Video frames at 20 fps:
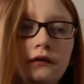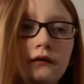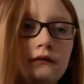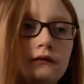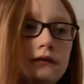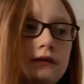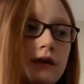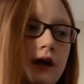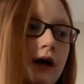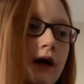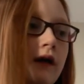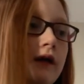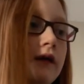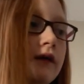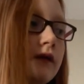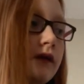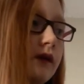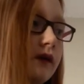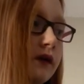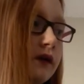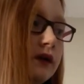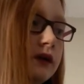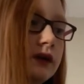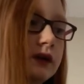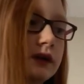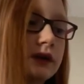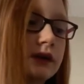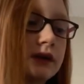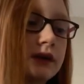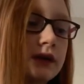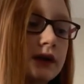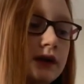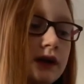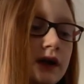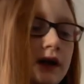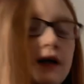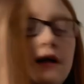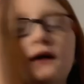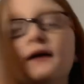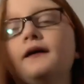There's other lunches
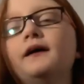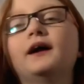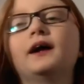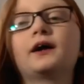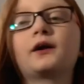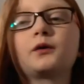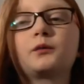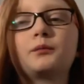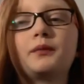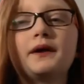that are